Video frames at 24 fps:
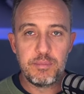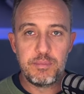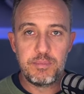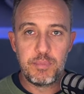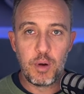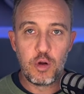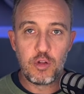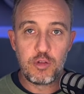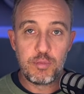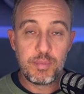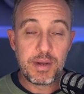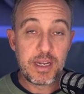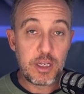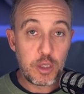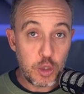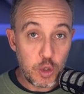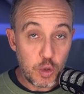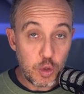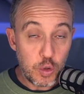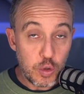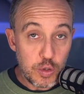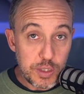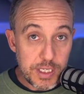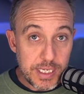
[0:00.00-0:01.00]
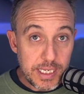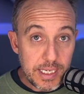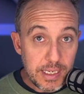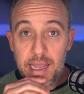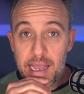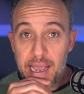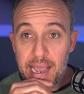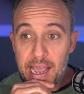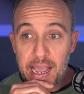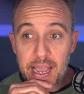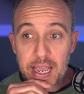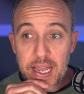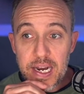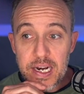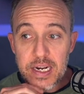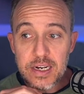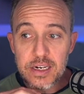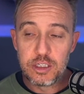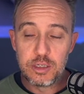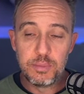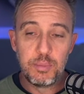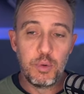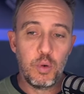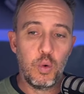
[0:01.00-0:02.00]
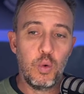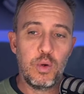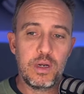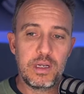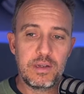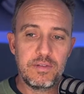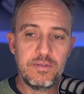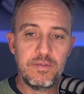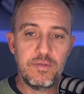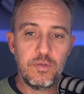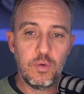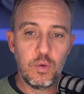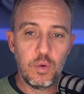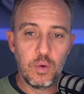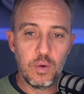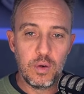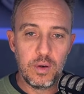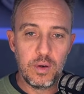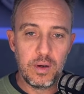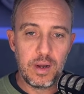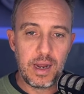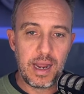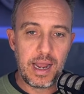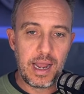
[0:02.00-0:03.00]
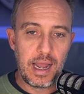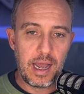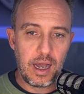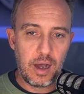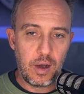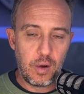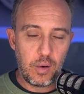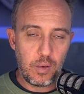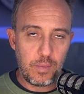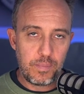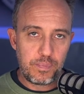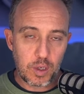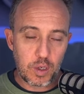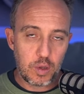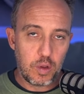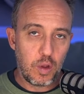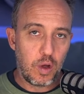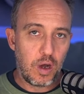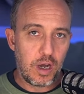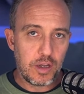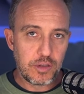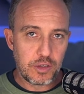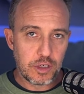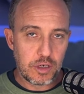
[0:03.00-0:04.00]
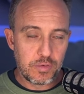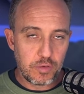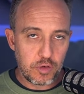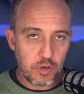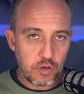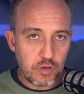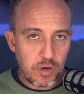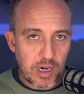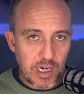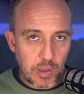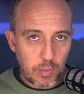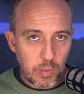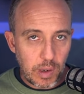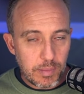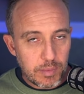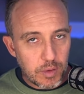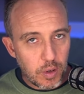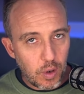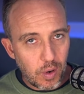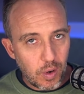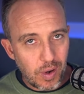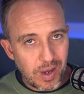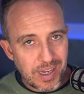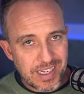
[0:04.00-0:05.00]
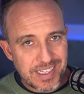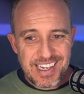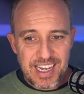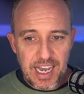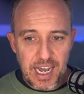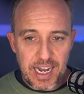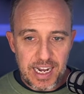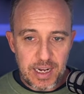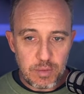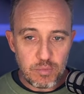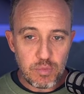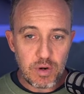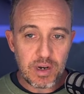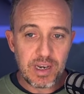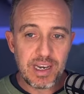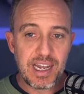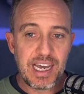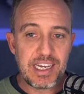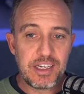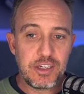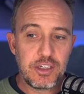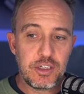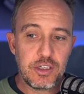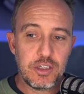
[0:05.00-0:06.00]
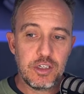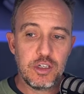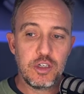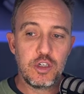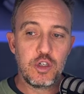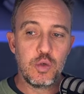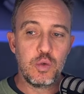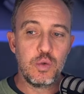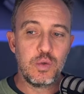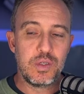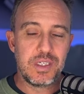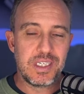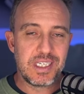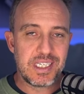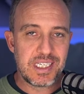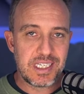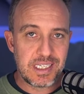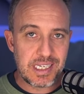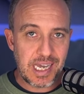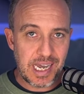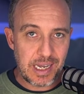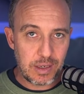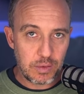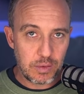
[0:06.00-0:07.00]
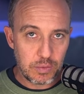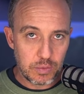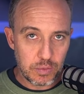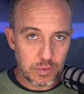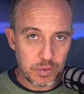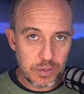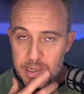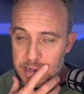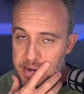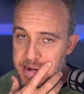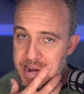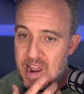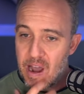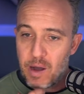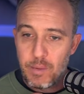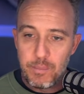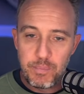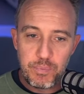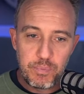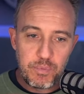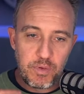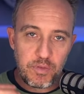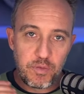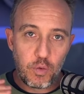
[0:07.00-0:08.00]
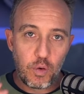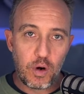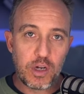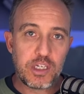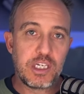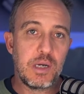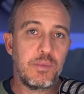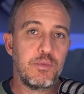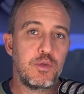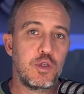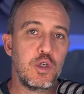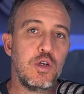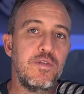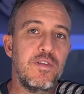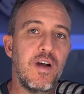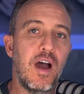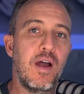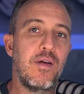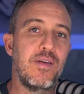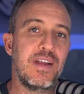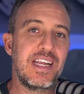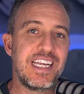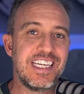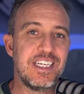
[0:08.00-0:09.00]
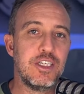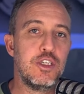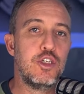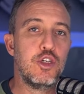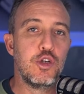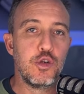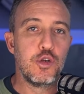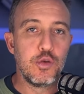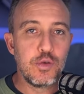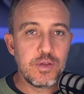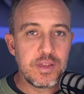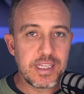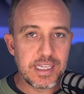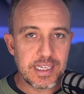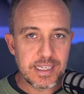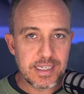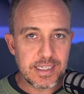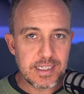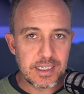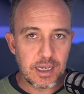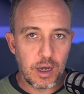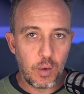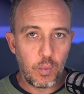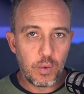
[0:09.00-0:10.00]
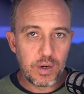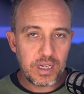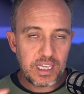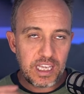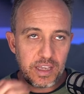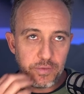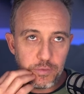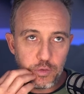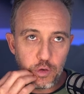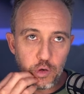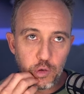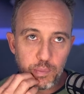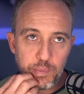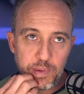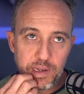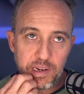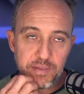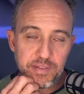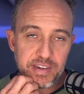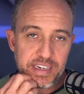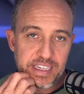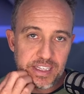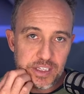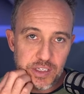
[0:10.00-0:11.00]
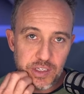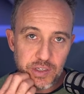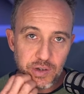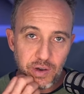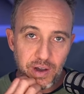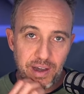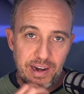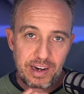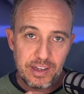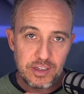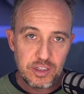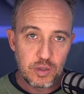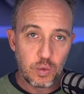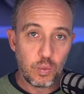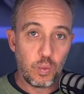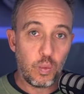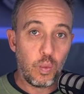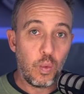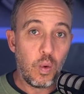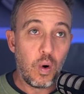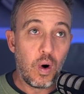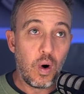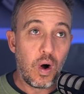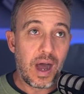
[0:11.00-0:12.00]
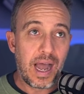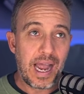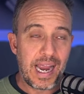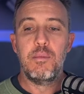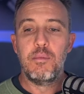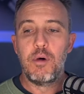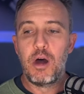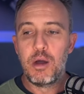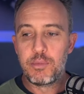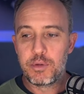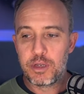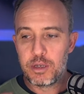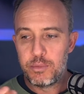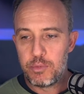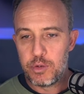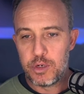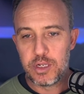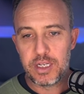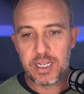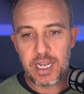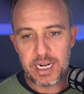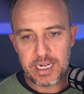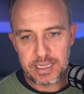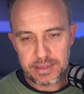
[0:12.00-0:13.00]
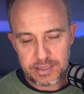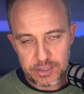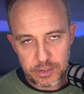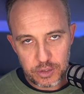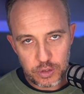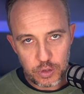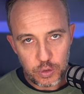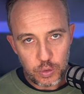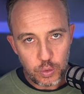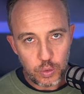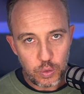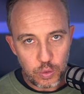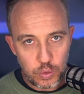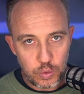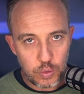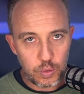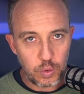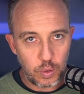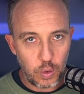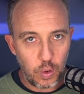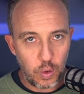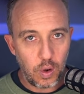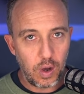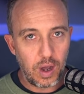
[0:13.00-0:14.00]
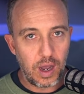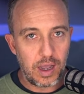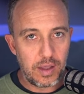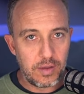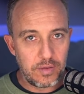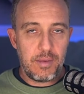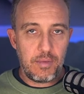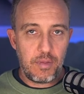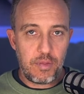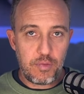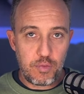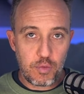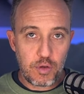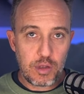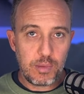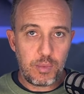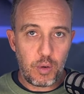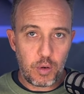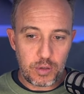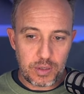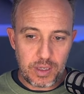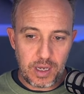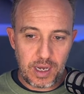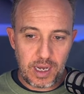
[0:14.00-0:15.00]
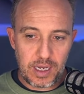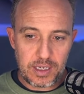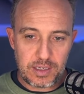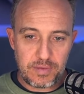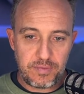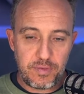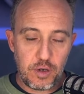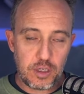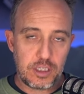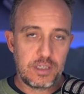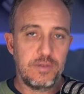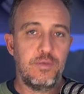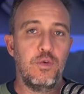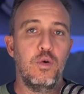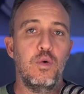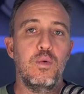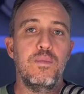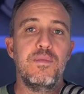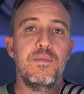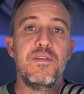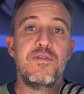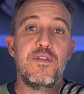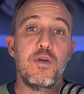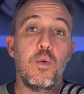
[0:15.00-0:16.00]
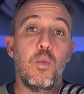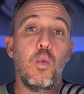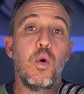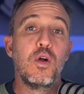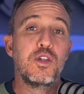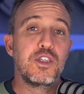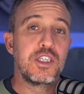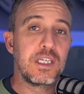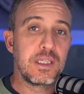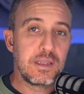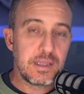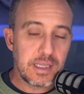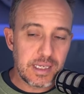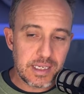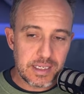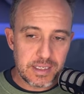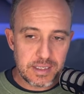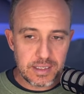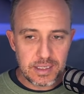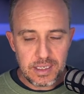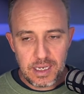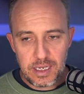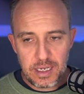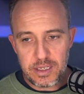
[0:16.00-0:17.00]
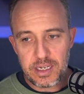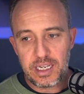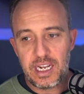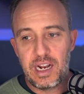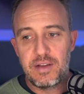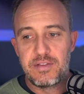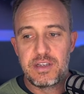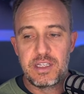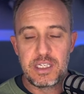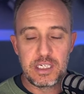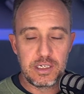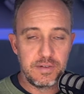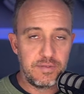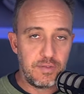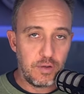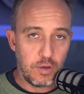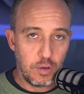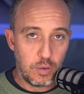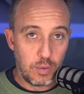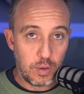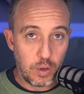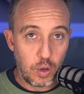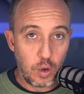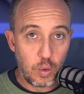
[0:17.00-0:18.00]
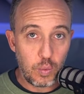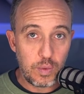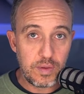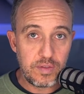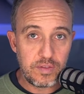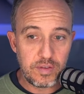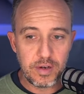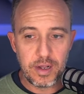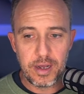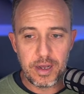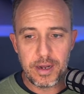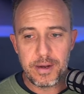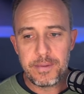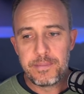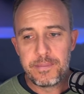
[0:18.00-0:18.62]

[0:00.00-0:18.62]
both been using and deploying for our clients over at Tradie Web Guys uh, in relation to sales. Now, before I jump too far into this, I want to give you a bit of an insight as to why I'm communicating this to you guys through the podcast. First of all, if you're watching this, you're going to have something to follow along with today.